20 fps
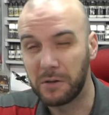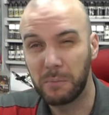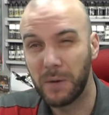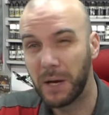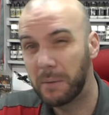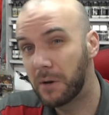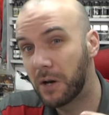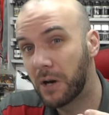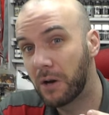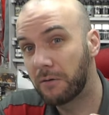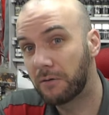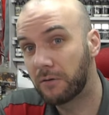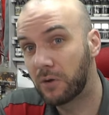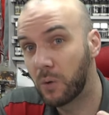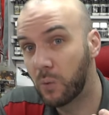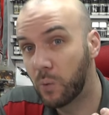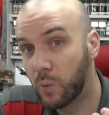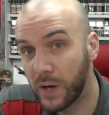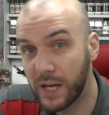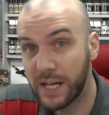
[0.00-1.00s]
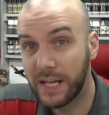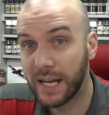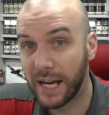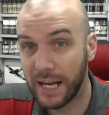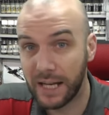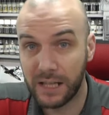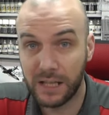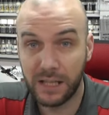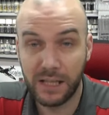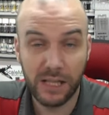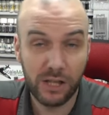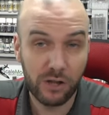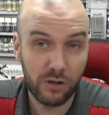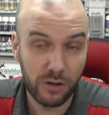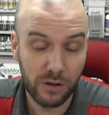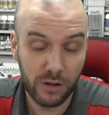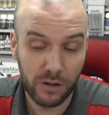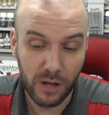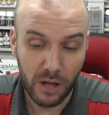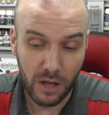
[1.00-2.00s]
So maybe go for a weekend
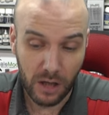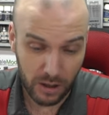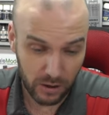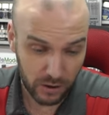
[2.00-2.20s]
edition